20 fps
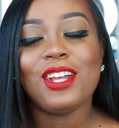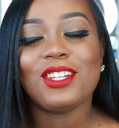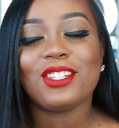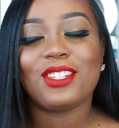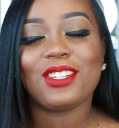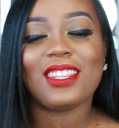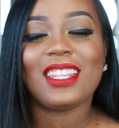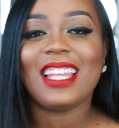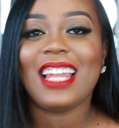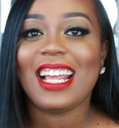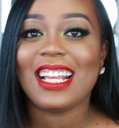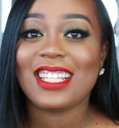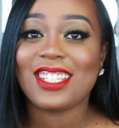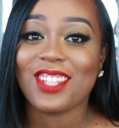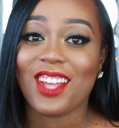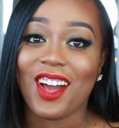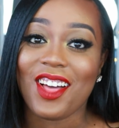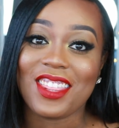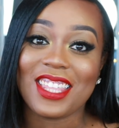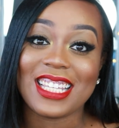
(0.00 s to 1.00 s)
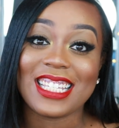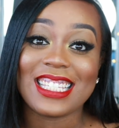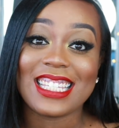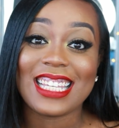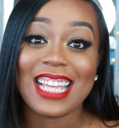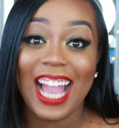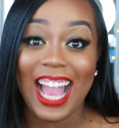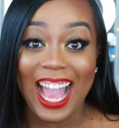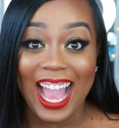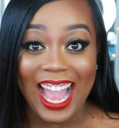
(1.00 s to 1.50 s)
So then I saw this
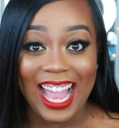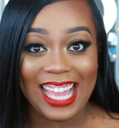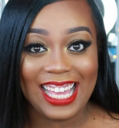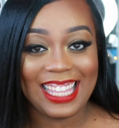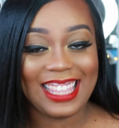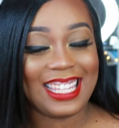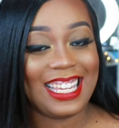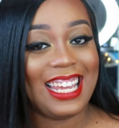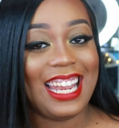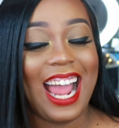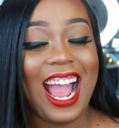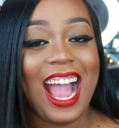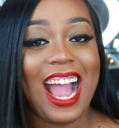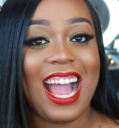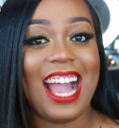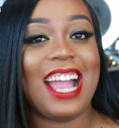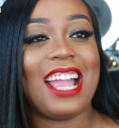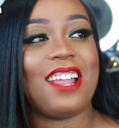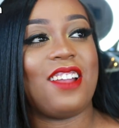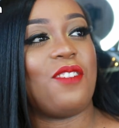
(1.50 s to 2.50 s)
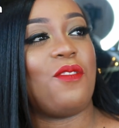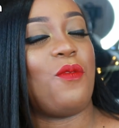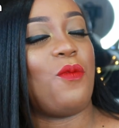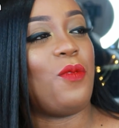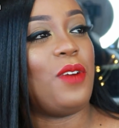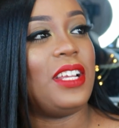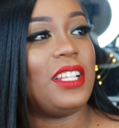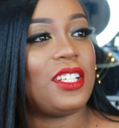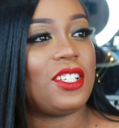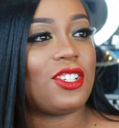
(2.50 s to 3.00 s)
guy that I
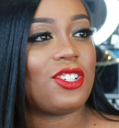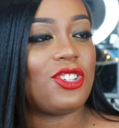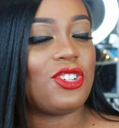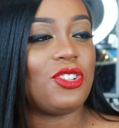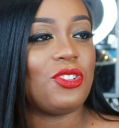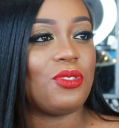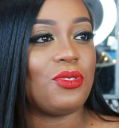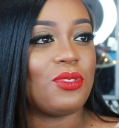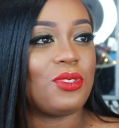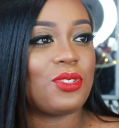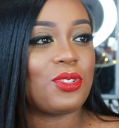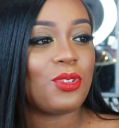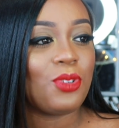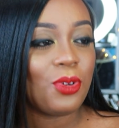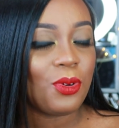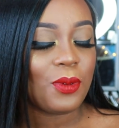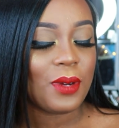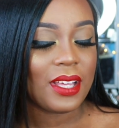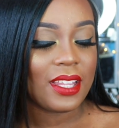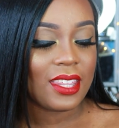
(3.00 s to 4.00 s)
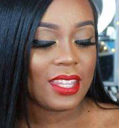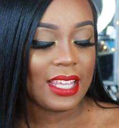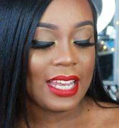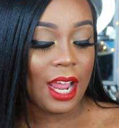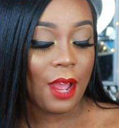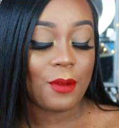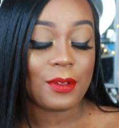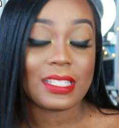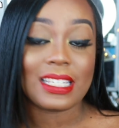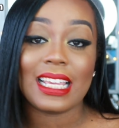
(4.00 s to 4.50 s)
went to school with and
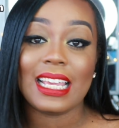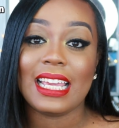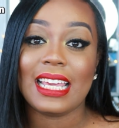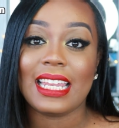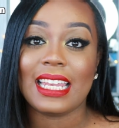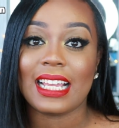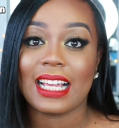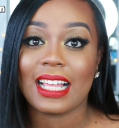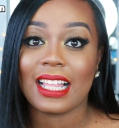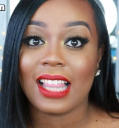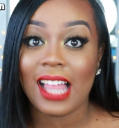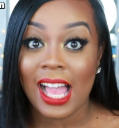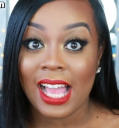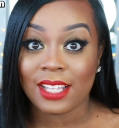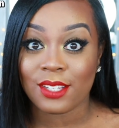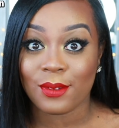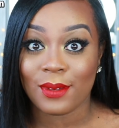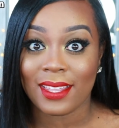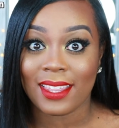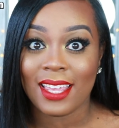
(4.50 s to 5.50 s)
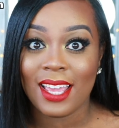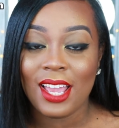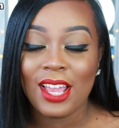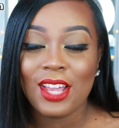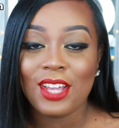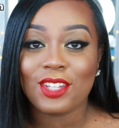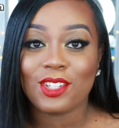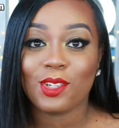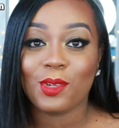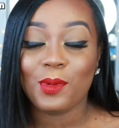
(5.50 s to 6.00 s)
I was in class with.
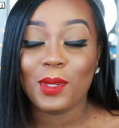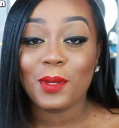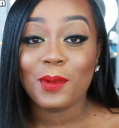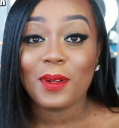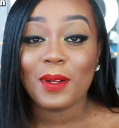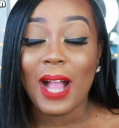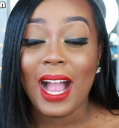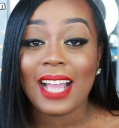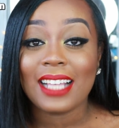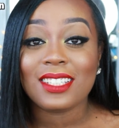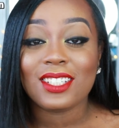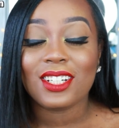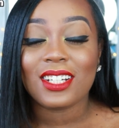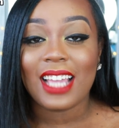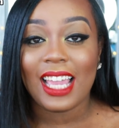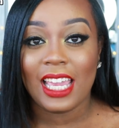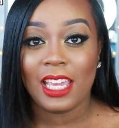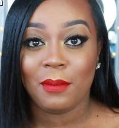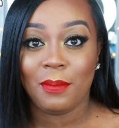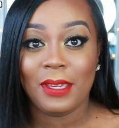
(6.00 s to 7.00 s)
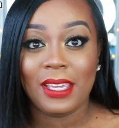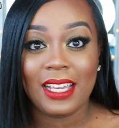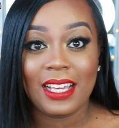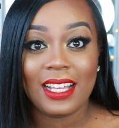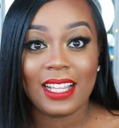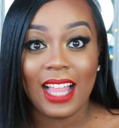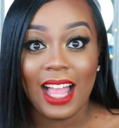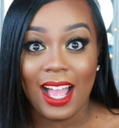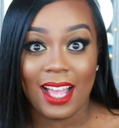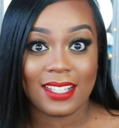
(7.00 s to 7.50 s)
So I took AP
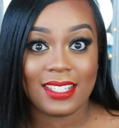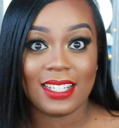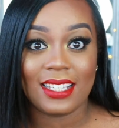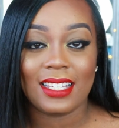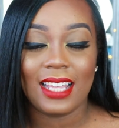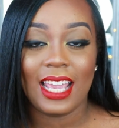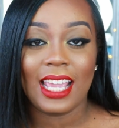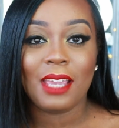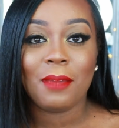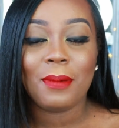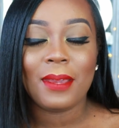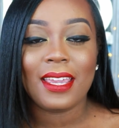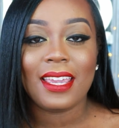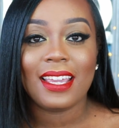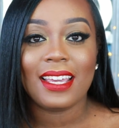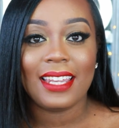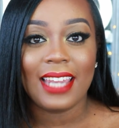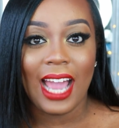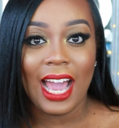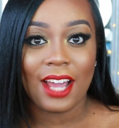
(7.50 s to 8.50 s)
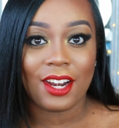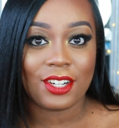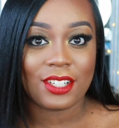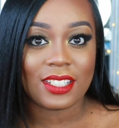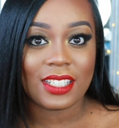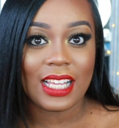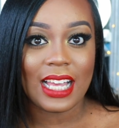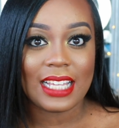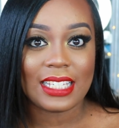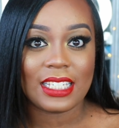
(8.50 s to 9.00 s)
classes, AP and
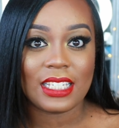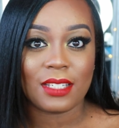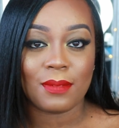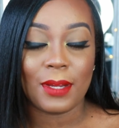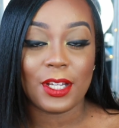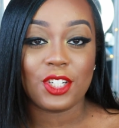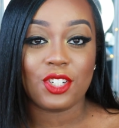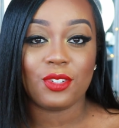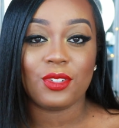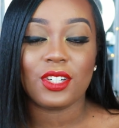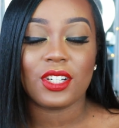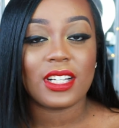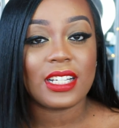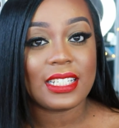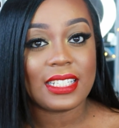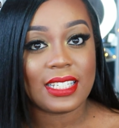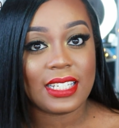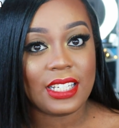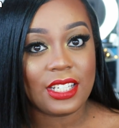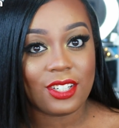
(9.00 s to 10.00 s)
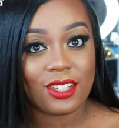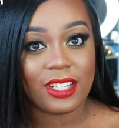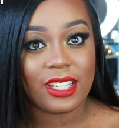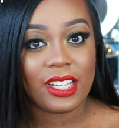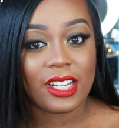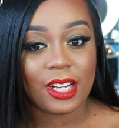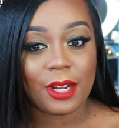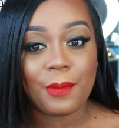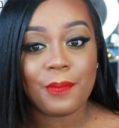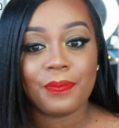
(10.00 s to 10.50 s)
honors classes my junior and senior
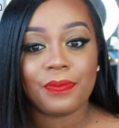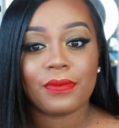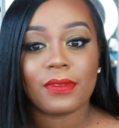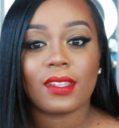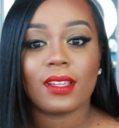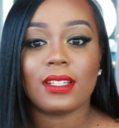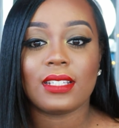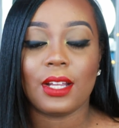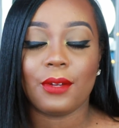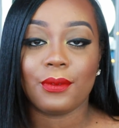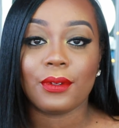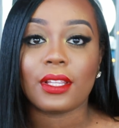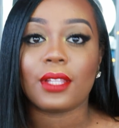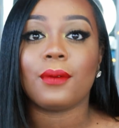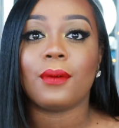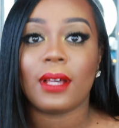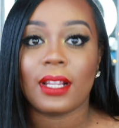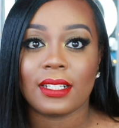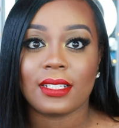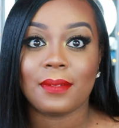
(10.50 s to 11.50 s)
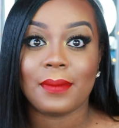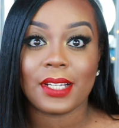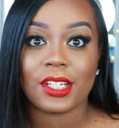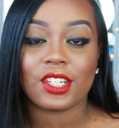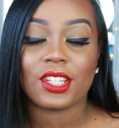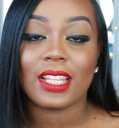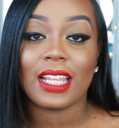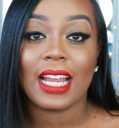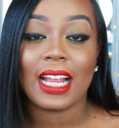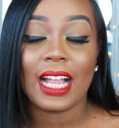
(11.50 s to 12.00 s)
year because I really wanted to make
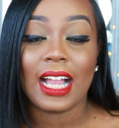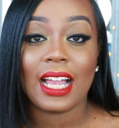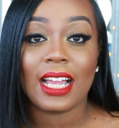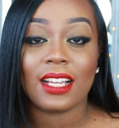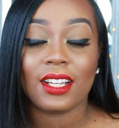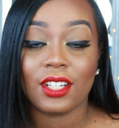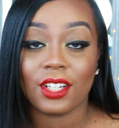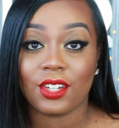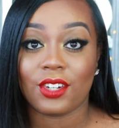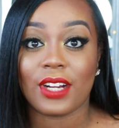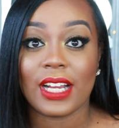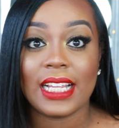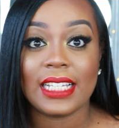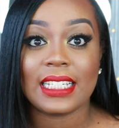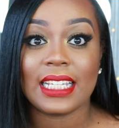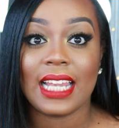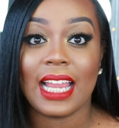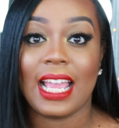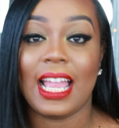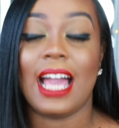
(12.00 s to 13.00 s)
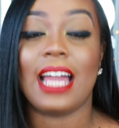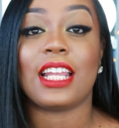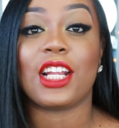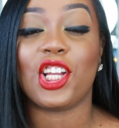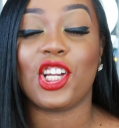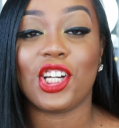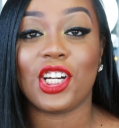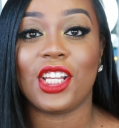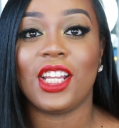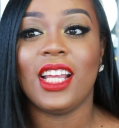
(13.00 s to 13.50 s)
sure that I got good grades and I
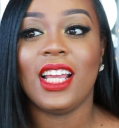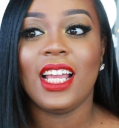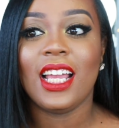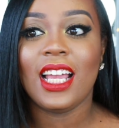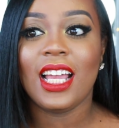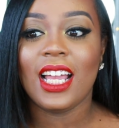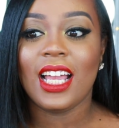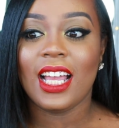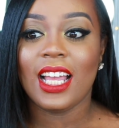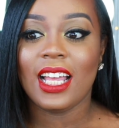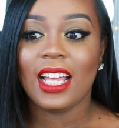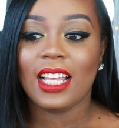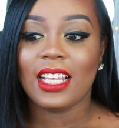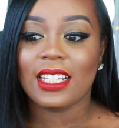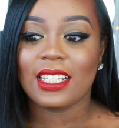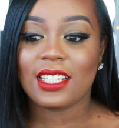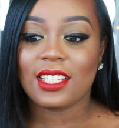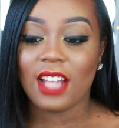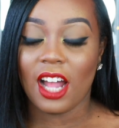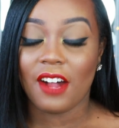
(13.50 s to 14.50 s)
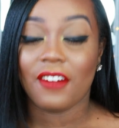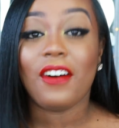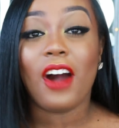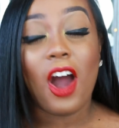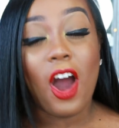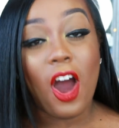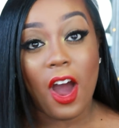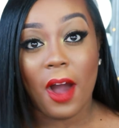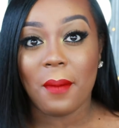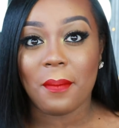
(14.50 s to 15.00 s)
had good
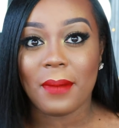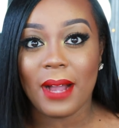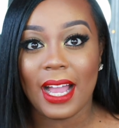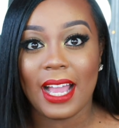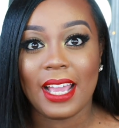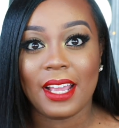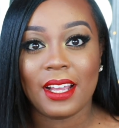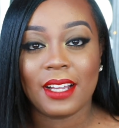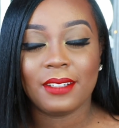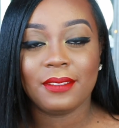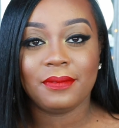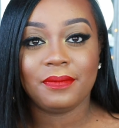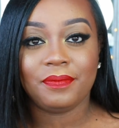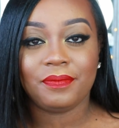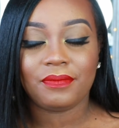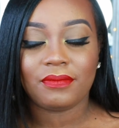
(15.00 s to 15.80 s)
stuff on my,